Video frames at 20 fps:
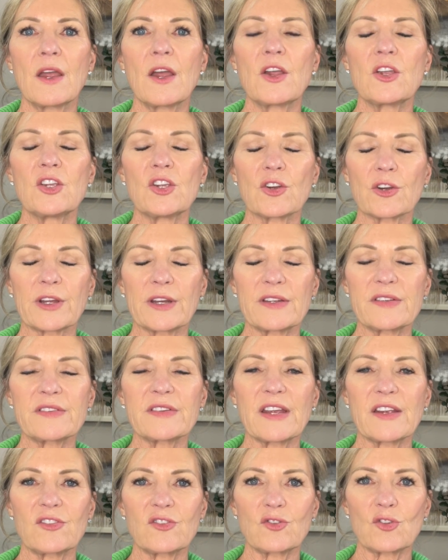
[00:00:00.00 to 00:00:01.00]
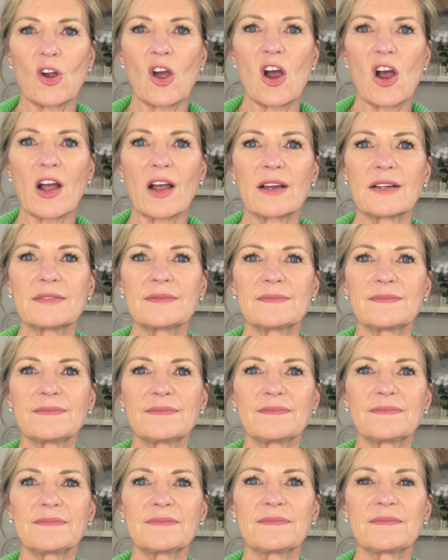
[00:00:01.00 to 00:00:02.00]
You're going to stay strong.
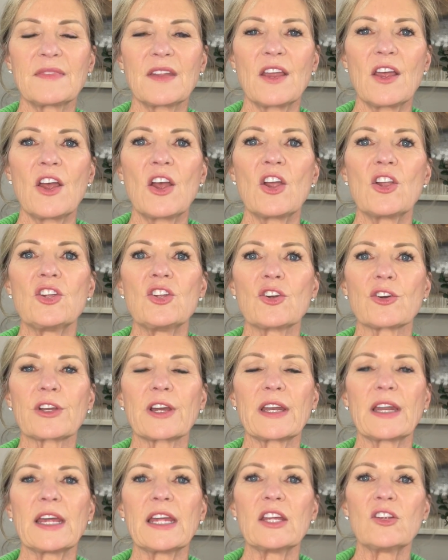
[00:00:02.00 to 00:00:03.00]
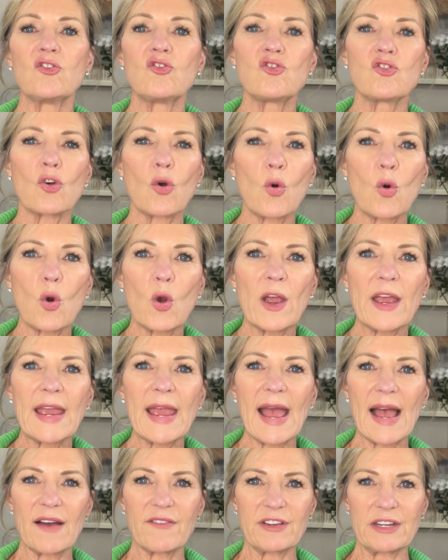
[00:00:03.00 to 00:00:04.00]
You're going to enjoy
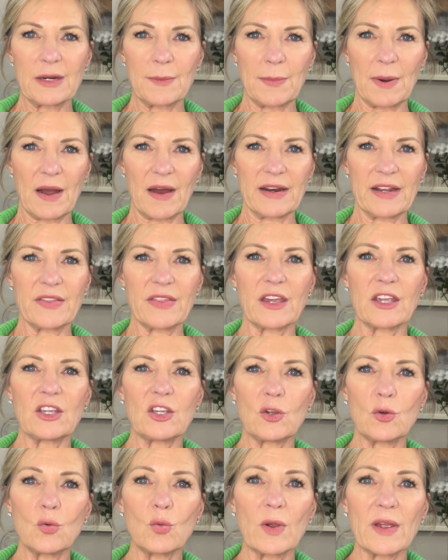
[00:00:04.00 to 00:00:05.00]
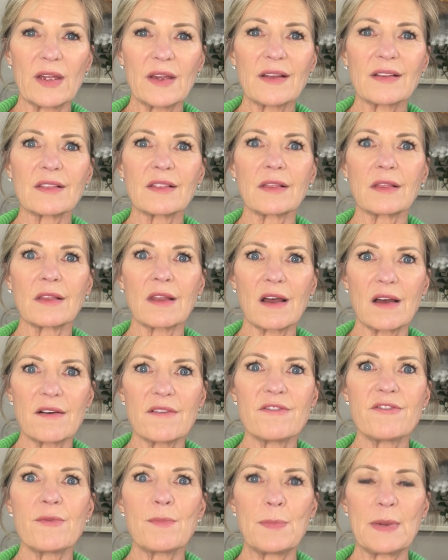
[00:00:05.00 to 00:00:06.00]
having a body that you
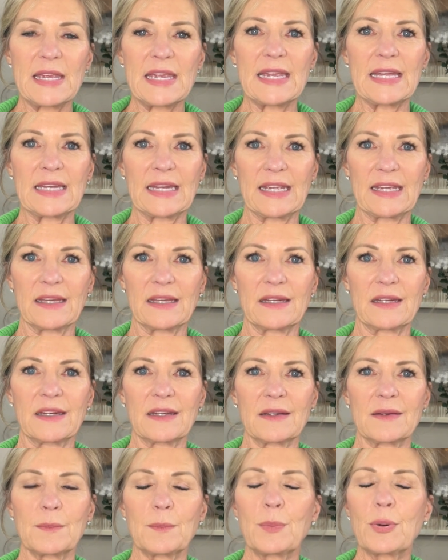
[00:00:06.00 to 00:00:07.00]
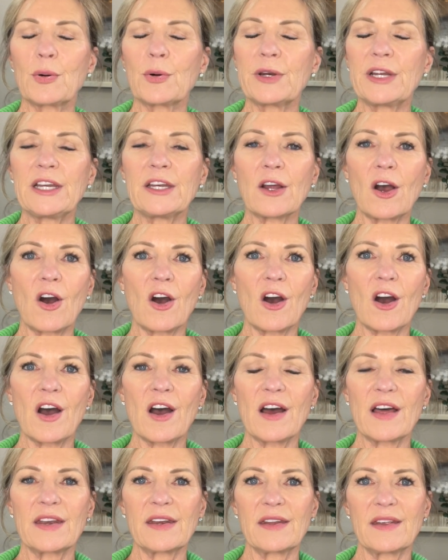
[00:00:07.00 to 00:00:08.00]
love being in, putting
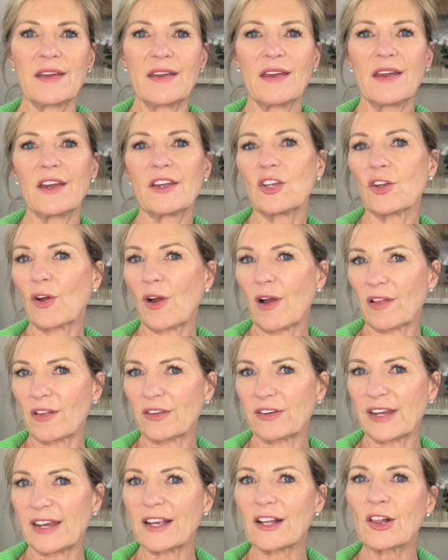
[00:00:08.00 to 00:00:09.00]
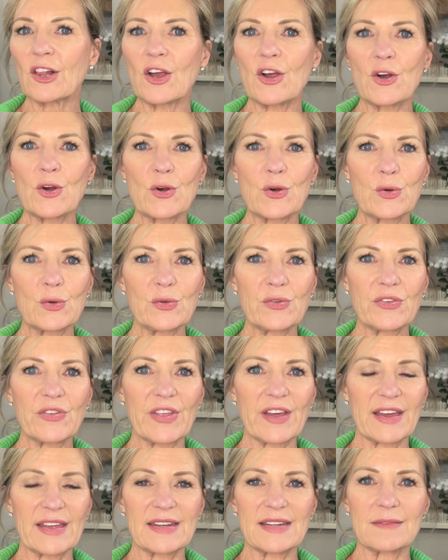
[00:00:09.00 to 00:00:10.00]
on your holiday clothes
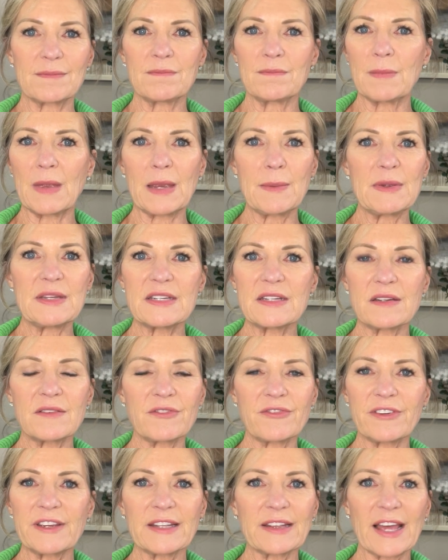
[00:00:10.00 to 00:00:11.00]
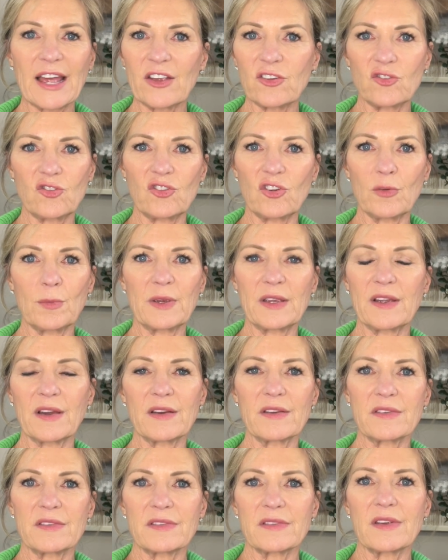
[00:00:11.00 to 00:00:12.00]
that maybe didn't fit last year
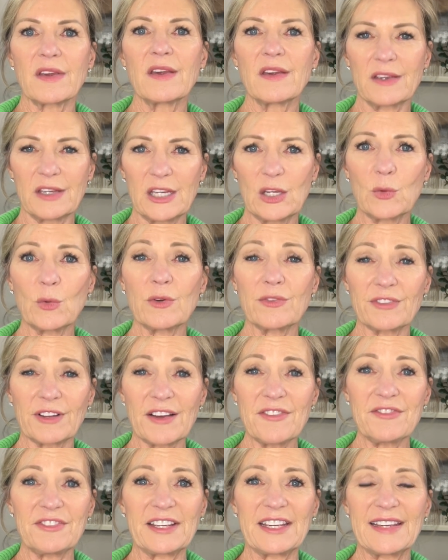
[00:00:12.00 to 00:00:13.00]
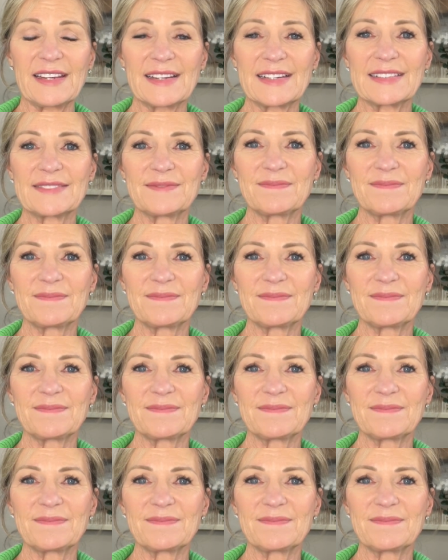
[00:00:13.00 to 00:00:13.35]
because you were fluffy.